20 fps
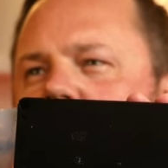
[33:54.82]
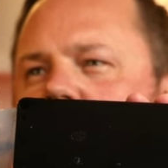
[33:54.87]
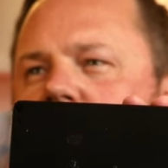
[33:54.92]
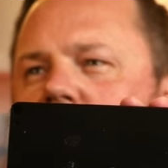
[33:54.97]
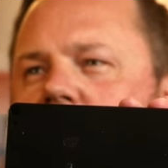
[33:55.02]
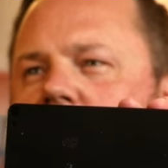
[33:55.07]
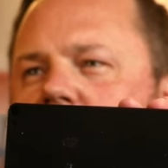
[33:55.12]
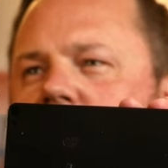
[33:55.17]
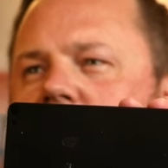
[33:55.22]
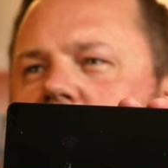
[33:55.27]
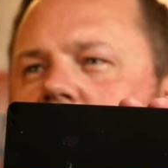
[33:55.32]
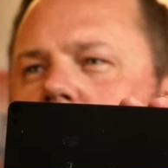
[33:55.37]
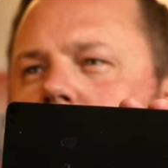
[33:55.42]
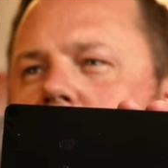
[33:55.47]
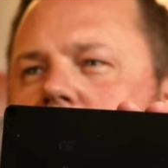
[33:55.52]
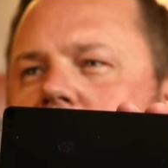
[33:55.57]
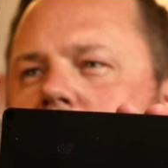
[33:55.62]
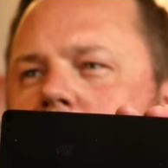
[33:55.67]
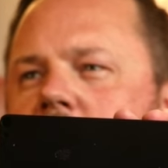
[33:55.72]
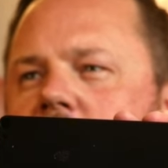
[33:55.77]
covers on
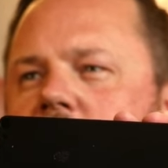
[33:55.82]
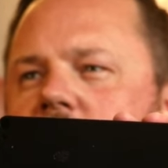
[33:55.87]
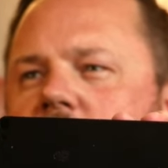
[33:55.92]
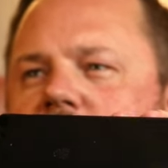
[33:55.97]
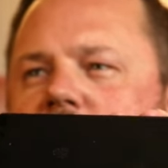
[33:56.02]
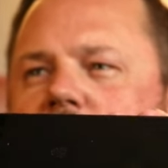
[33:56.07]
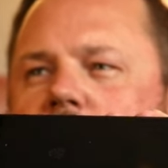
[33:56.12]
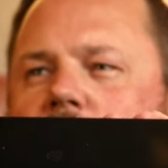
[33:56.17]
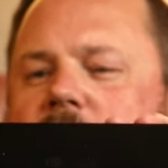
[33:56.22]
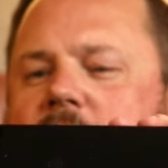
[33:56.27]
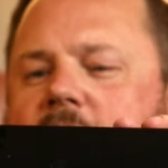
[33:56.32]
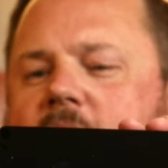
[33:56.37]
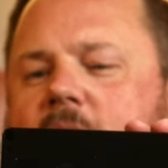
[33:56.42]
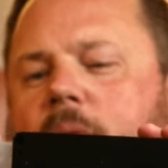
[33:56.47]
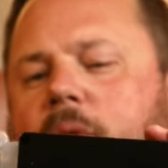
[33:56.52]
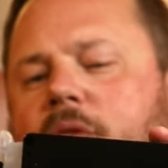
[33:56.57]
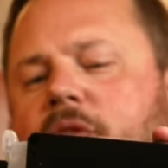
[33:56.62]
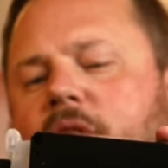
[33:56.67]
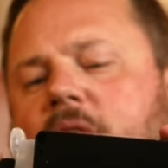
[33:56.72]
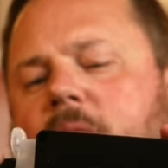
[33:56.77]
top of the microphones
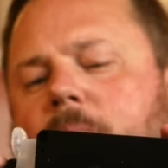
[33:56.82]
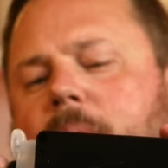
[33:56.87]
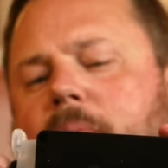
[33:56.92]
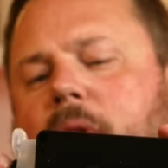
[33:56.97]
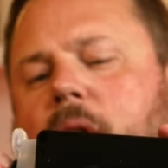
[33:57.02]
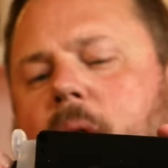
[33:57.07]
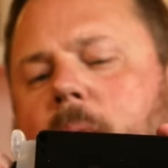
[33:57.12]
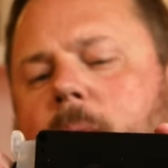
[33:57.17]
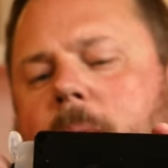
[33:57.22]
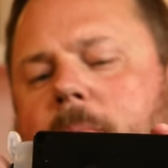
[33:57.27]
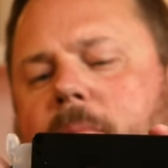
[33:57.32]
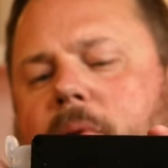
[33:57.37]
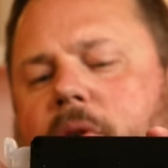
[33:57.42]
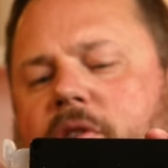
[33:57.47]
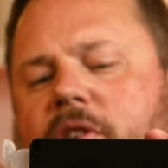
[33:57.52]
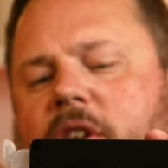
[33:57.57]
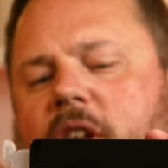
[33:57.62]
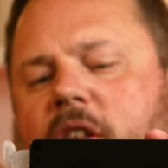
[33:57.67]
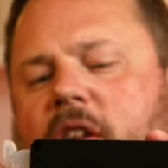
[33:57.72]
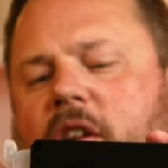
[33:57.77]
here, which I could probably
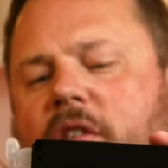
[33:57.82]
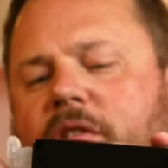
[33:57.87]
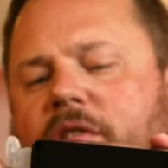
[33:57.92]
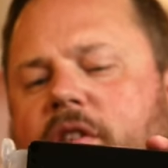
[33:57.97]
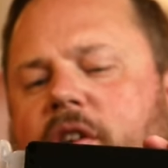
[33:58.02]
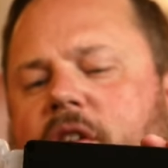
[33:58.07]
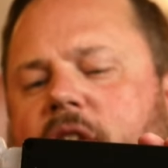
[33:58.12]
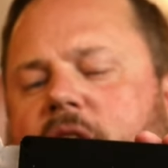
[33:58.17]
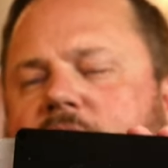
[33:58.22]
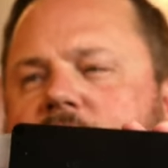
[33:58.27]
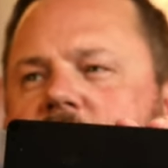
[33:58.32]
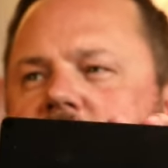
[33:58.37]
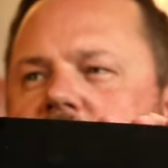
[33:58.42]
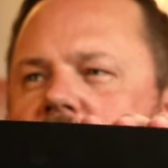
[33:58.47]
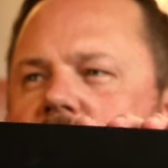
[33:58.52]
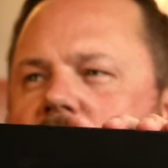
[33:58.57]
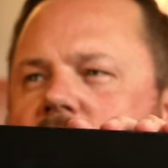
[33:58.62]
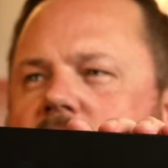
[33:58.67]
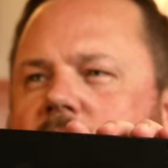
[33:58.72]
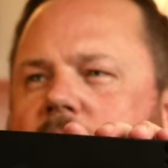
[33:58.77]
push in a little further if
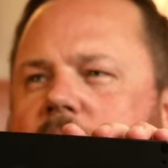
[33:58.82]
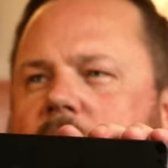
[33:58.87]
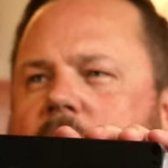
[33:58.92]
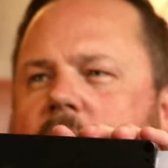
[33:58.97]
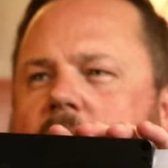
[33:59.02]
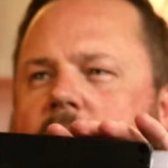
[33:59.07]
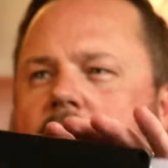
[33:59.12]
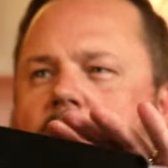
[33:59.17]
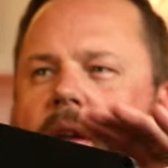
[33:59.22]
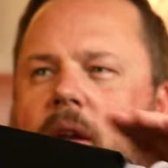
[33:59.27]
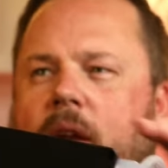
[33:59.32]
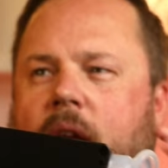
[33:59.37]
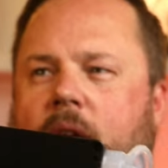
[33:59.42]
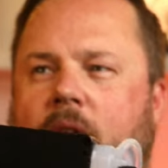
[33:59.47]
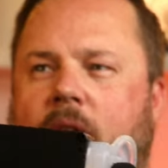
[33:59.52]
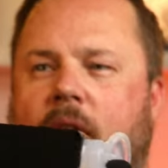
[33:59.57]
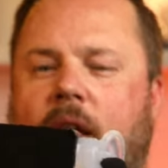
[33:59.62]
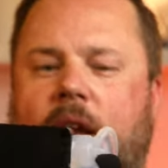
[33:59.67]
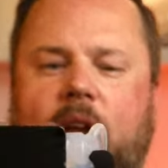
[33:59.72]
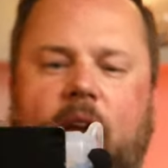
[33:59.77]
I need to.
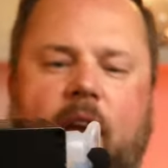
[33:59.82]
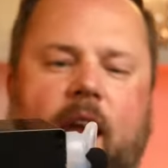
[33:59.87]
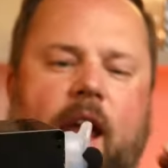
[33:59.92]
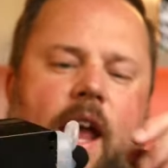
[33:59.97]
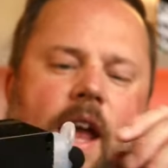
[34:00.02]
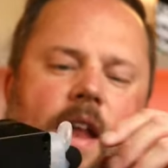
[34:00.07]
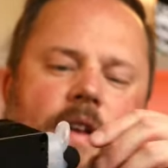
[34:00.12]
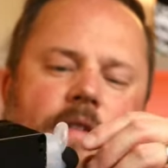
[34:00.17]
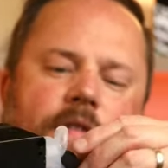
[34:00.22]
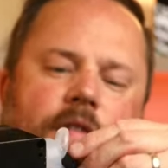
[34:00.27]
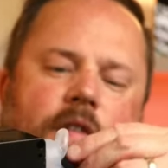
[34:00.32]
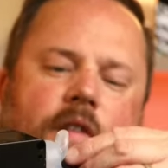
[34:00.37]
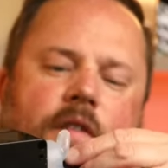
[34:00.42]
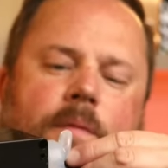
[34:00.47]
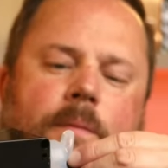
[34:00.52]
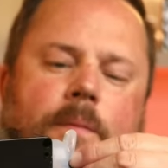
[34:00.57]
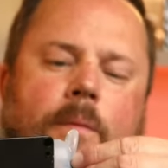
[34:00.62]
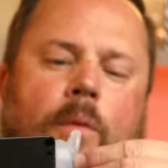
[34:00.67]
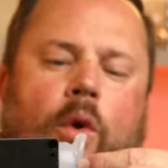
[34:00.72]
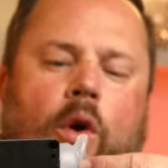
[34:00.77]
And
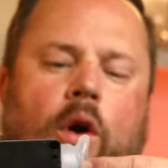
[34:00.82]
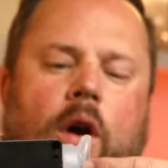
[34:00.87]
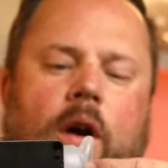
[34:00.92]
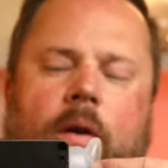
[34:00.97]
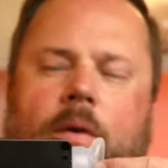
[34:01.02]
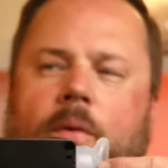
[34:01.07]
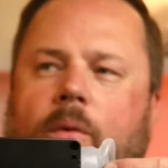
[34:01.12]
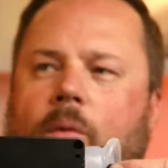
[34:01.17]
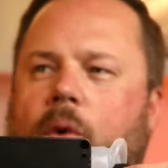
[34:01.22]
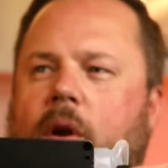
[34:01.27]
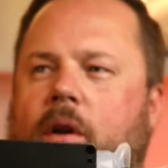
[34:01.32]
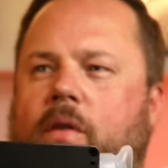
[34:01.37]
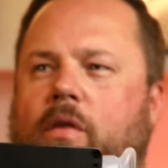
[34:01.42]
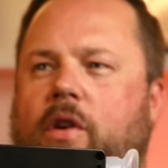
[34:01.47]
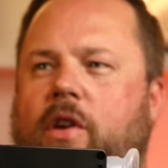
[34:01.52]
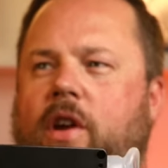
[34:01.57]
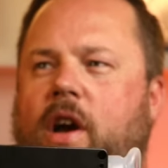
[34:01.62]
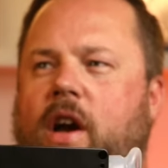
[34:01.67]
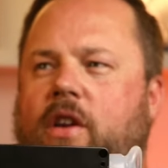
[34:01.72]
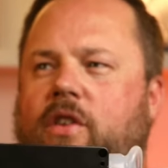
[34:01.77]
for more
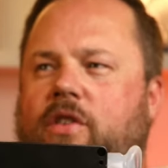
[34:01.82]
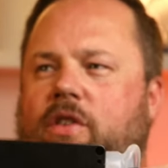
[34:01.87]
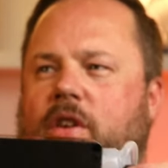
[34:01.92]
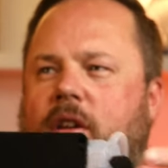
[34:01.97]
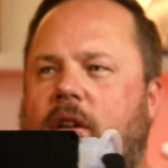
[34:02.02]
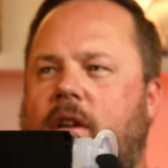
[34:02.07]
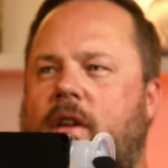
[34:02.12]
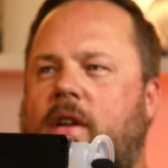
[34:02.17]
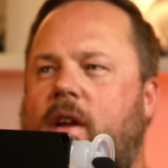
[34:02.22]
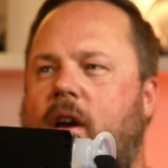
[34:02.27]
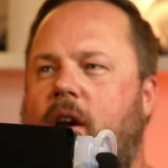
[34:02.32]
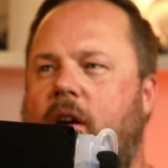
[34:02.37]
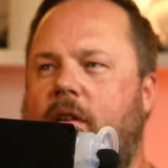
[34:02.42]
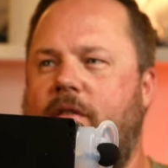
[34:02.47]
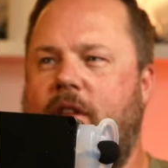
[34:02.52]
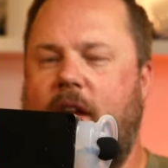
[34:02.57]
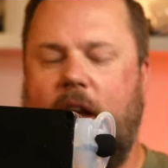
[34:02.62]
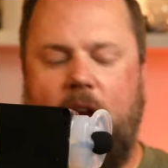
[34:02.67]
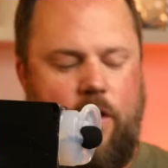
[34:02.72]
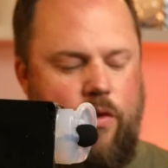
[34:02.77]
wind reduction
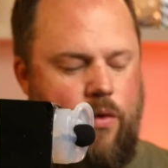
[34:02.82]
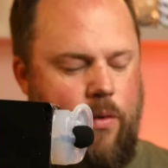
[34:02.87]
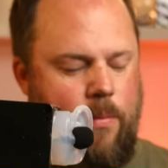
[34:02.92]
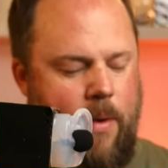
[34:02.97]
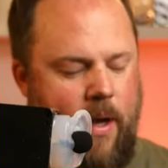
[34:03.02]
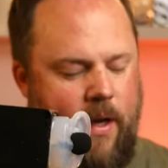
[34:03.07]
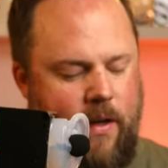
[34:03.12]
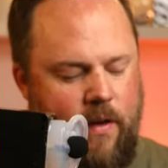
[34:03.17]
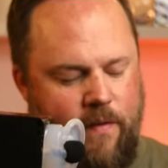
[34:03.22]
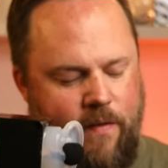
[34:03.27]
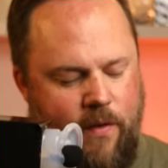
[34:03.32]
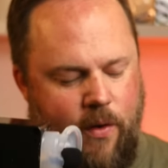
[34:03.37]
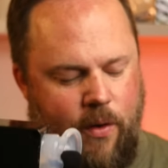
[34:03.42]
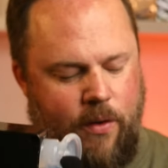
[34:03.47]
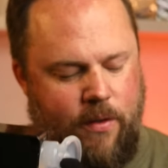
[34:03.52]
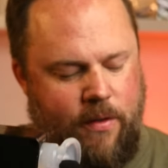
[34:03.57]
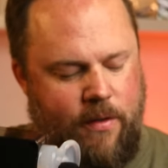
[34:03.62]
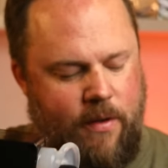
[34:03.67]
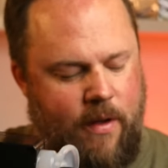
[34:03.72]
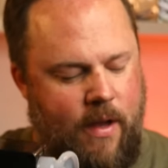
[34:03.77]
of the actual
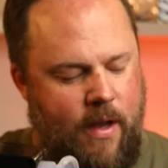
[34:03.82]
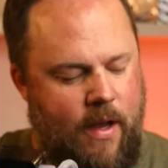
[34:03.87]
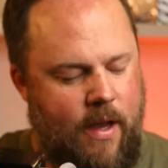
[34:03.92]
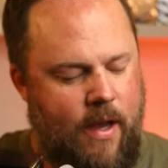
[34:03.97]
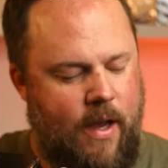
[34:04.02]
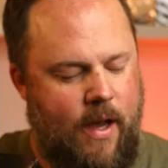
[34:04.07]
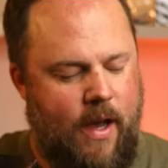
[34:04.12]
microphones,